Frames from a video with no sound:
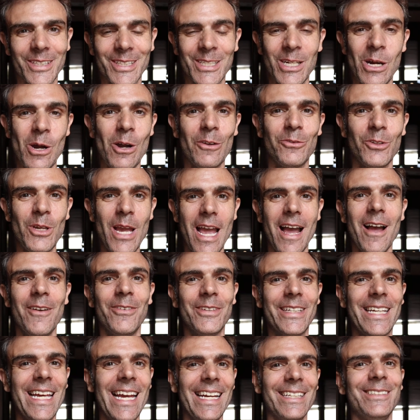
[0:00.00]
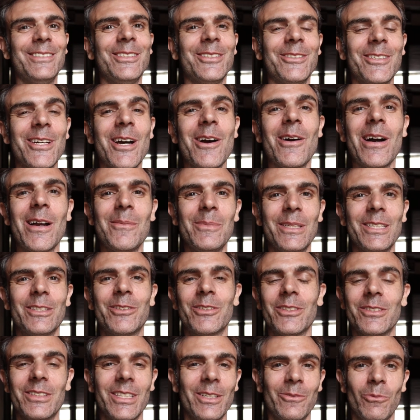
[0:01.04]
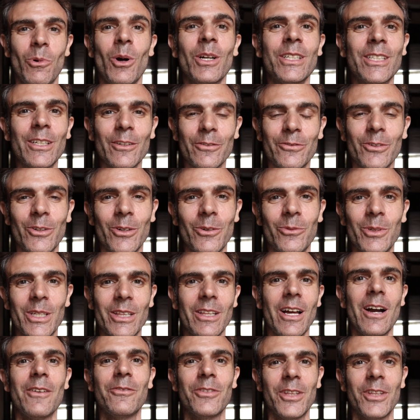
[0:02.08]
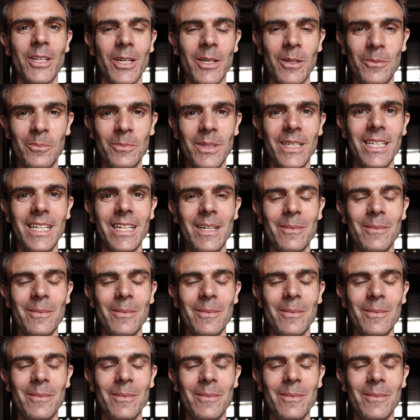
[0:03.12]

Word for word: You know, if you have kids, you know, I mean, they're wonderful. We love them.